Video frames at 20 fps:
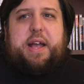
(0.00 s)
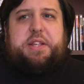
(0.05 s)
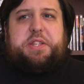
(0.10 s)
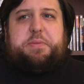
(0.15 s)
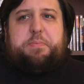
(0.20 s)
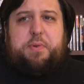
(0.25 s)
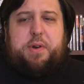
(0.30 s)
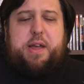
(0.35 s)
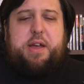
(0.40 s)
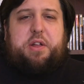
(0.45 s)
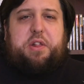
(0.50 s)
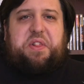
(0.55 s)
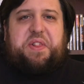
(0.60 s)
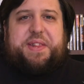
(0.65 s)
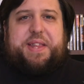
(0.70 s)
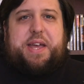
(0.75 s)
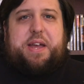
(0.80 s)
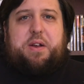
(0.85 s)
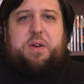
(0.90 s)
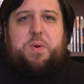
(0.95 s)
it's pretty
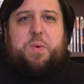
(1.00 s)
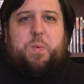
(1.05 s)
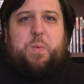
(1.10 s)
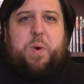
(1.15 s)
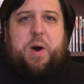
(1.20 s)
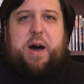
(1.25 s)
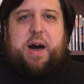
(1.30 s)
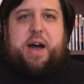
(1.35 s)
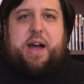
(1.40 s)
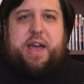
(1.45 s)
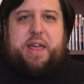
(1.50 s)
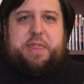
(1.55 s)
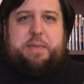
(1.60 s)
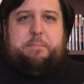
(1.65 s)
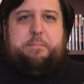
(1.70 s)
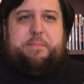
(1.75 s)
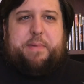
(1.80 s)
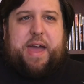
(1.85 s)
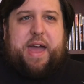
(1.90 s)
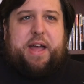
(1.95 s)
clear why
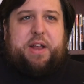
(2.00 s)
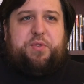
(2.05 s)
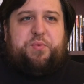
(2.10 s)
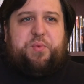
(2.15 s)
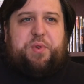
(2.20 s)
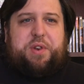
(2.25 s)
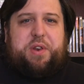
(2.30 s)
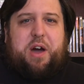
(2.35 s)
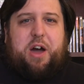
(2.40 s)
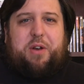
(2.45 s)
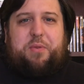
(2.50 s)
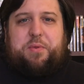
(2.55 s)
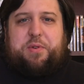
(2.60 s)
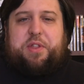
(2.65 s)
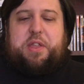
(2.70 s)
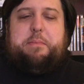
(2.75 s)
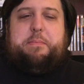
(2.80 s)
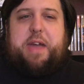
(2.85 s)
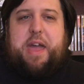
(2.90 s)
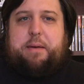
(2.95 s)
the band would not
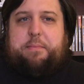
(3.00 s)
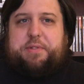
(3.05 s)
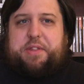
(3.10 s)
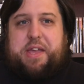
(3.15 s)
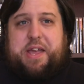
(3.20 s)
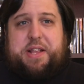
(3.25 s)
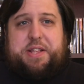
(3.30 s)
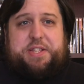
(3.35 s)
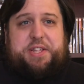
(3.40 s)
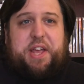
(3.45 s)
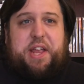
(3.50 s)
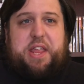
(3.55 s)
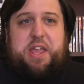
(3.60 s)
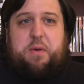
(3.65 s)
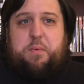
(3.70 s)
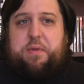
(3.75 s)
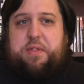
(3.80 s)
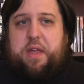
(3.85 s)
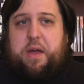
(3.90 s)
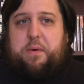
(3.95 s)
really be able to
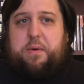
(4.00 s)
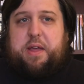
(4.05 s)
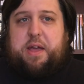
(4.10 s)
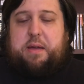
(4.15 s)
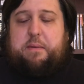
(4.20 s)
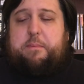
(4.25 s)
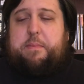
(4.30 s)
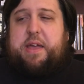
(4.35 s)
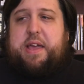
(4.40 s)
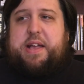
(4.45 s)
continue without him.